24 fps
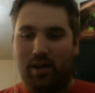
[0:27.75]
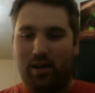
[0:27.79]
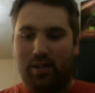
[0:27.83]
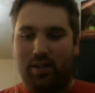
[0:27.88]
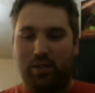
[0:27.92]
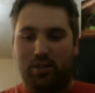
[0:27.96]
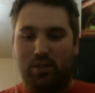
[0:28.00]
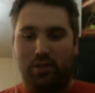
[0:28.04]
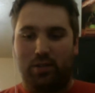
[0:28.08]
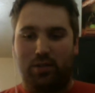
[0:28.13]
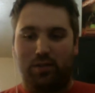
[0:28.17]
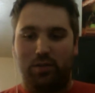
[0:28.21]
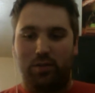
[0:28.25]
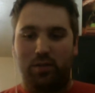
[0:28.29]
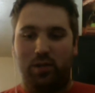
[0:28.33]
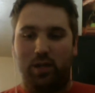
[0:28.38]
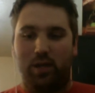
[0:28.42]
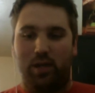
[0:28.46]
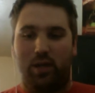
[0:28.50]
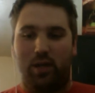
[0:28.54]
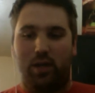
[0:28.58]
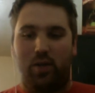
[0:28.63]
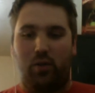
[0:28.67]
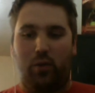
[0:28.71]
So let's do
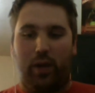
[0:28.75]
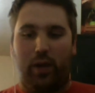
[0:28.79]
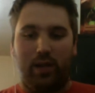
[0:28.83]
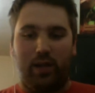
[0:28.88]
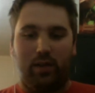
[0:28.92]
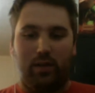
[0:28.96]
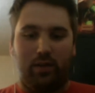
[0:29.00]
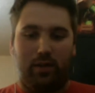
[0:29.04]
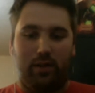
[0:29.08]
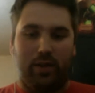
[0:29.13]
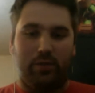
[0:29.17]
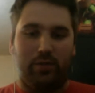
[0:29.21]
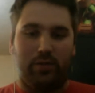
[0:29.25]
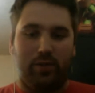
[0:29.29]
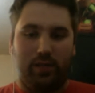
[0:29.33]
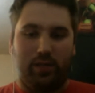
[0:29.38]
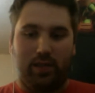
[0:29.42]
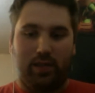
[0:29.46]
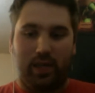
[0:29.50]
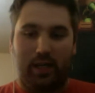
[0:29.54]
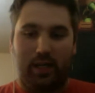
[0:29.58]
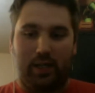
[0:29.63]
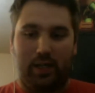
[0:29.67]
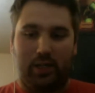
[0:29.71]
a quick little
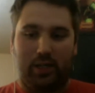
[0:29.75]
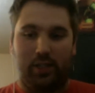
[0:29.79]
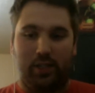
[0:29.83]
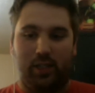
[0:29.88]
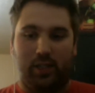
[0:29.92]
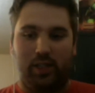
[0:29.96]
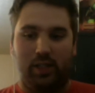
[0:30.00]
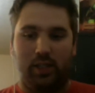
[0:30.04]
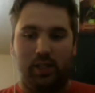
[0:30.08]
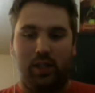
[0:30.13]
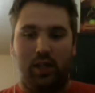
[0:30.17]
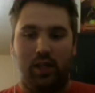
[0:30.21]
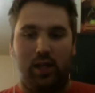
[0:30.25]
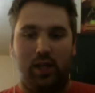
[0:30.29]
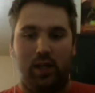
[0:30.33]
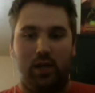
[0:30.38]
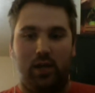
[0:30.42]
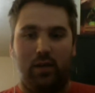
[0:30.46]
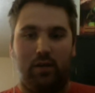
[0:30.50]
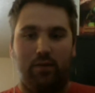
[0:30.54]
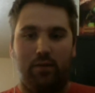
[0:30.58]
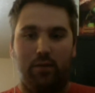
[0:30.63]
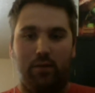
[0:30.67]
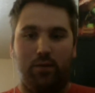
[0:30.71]
introduction
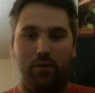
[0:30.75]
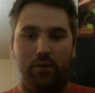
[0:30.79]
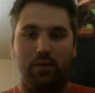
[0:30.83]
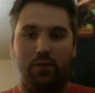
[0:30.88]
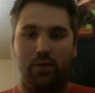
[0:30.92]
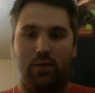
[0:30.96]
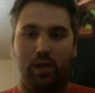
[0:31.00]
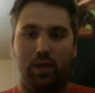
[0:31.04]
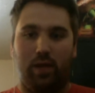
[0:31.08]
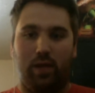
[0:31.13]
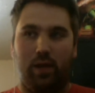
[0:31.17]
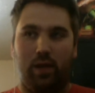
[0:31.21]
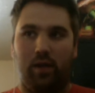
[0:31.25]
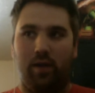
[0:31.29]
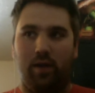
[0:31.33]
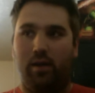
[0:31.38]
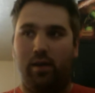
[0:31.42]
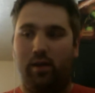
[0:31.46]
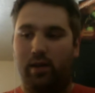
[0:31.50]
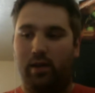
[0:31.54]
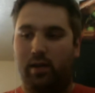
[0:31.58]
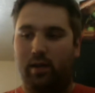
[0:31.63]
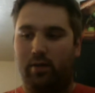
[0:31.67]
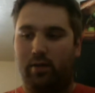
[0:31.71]
of who's all here,
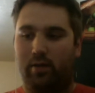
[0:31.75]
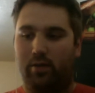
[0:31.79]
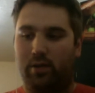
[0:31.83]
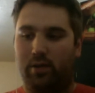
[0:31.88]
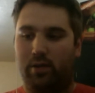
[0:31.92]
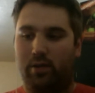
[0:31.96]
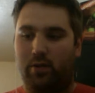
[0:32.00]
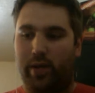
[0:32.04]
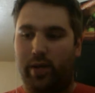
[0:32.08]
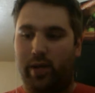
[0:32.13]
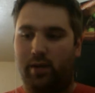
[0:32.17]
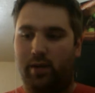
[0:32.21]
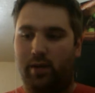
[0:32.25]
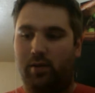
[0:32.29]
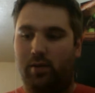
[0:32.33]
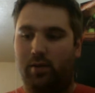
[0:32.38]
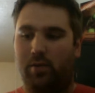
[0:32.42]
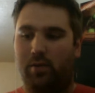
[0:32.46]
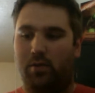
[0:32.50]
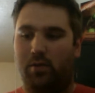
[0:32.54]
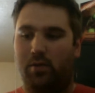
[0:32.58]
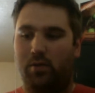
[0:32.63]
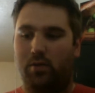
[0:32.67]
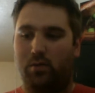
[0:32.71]
and then I'll do a quick
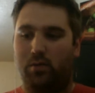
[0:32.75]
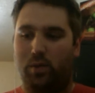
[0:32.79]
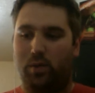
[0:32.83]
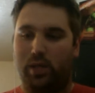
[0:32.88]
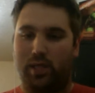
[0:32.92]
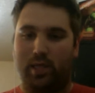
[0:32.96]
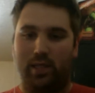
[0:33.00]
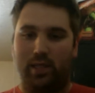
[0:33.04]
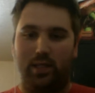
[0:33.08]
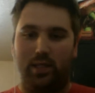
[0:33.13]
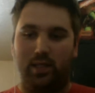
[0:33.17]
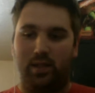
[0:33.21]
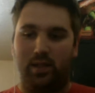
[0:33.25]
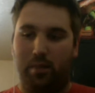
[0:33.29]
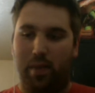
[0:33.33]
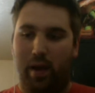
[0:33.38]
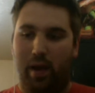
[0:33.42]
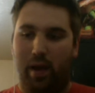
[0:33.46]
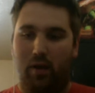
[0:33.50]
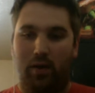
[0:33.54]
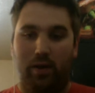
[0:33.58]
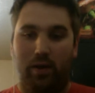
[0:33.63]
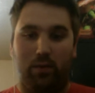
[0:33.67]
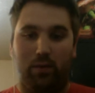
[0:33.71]
little what this is
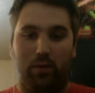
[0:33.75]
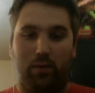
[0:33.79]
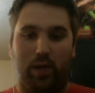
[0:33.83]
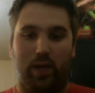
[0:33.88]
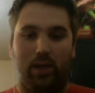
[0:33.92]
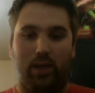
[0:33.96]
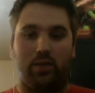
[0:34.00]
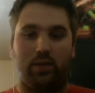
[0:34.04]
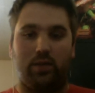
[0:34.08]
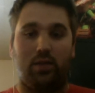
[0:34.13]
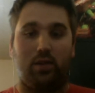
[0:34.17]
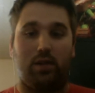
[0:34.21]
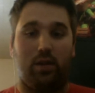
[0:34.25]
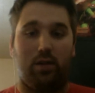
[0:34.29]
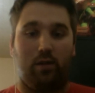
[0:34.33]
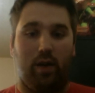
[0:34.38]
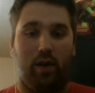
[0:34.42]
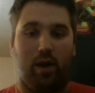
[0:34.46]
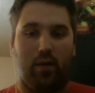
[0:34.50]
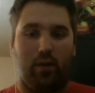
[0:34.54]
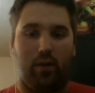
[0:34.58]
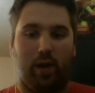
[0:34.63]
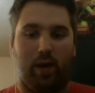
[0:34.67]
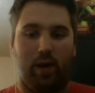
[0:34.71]
about, and we'll get started
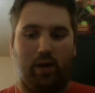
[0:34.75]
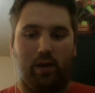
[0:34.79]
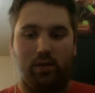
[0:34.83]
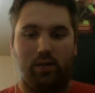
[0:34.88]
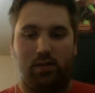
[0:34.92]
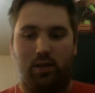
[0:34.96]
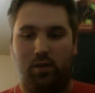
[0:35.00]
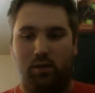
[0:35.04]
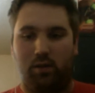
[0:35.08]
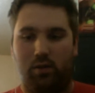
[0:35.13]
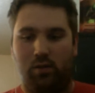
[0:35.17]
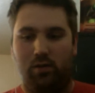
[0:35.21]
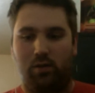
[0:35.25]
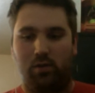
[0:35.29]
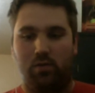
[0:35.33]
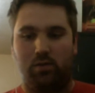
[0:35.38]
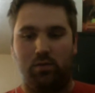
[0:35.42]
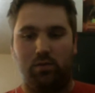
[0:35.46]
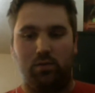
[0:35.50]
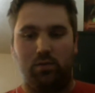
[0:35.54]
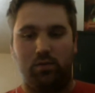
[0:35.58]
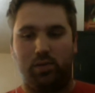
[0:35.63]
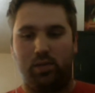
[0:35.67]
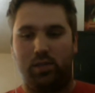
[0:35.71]
right away.
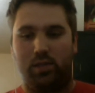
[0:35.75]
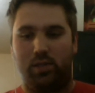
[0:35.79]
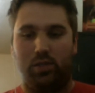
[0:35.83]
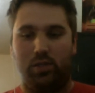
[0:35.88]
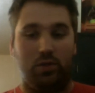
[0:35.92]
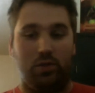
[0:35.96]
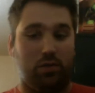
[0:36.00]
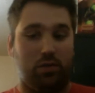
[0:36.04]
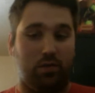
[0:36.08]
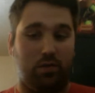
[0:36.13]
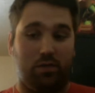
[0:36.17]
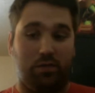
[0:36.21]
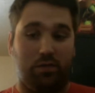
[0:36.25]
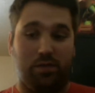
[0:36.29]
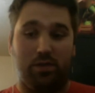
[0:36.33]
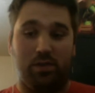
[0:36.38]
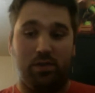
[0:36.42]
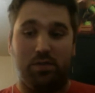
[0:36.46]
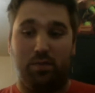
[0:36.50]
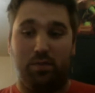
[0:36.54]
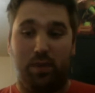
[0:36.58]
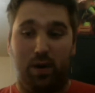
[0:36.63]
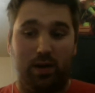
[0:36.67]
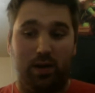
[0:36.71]
So since you're the
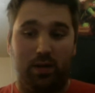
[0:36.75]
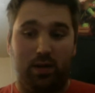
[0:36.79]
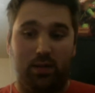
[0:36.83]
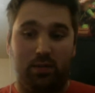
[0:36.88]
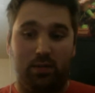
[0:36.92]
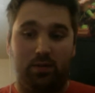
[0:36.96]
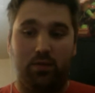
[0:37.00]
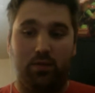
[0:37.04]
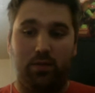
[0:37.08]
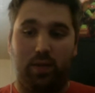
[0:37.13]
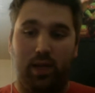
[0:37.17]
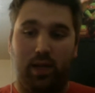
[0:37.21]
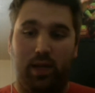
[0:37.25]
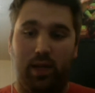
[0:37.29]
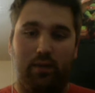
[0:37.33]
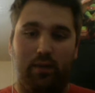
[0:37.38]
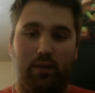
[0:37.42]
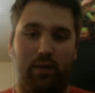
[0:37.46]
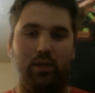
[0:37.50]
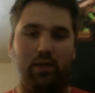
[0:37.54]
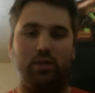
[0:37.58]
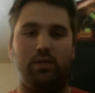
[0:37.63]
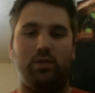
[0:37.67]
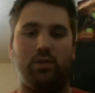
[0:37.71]
first box, Gideon,
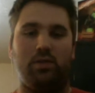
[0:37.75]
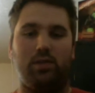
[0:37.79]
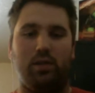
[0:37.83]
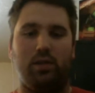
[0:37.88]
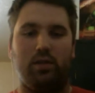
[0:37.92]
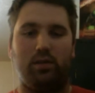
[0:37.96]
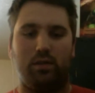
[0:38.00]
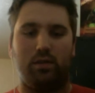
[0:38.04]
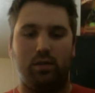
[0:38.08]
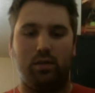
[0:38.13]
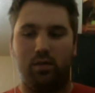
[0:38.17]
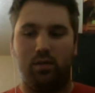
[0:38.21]
why don't you start?